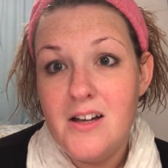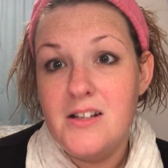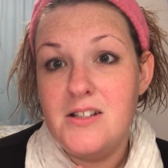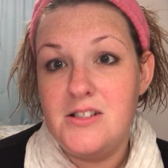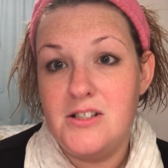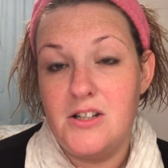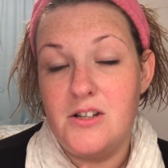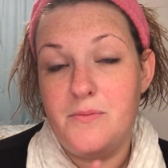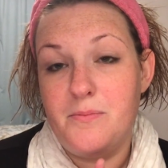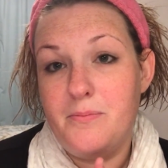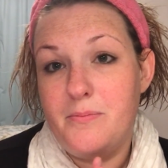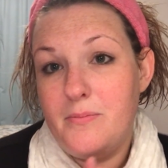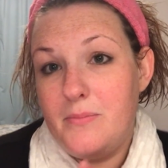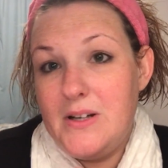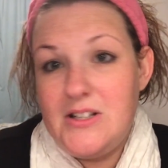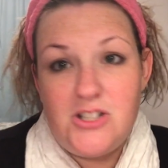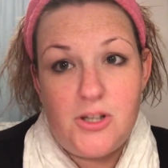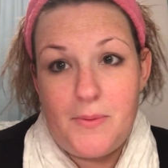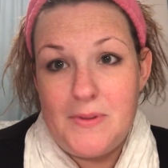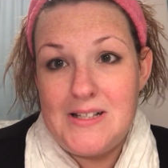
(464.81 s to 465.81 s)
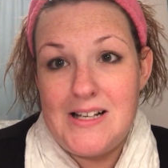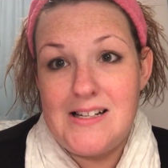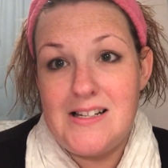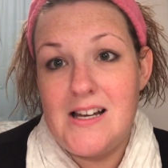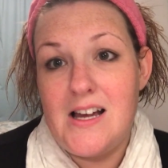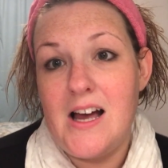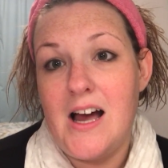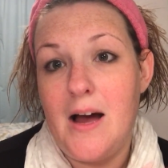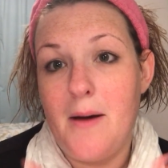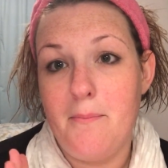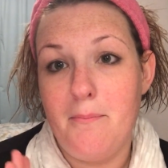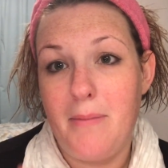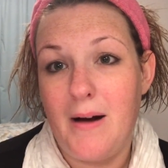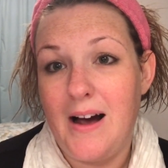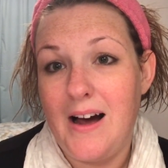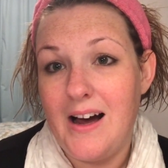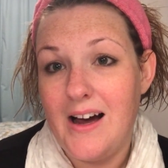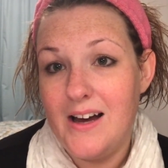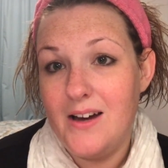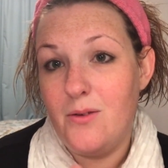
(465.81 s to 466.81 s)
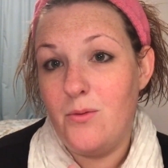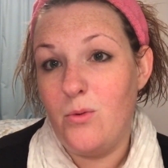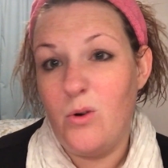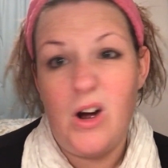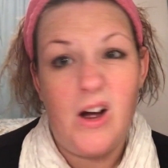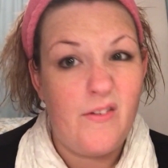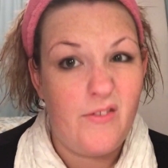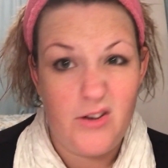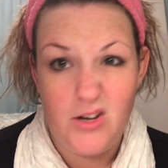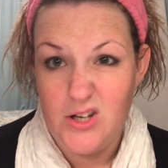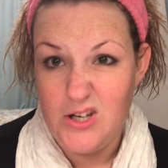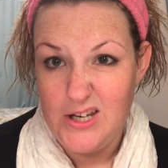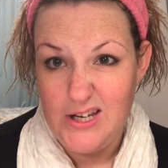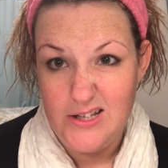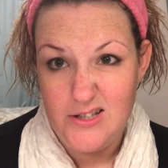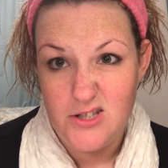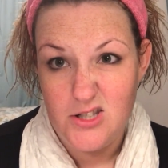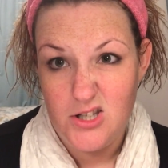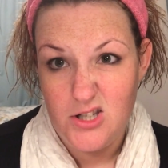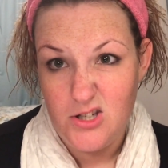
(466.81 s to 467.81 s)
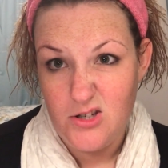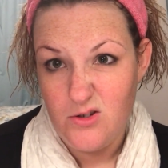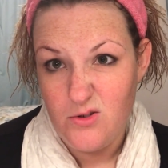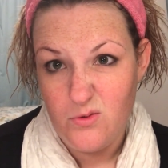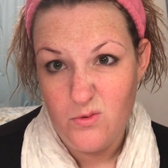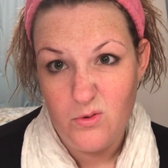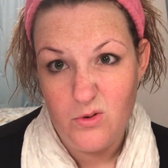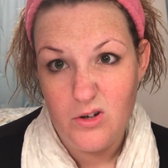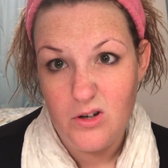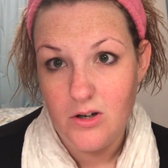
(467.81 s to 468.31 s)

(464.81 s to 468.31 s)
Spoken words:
to, you know, big shopping centre, and buy whatever you need to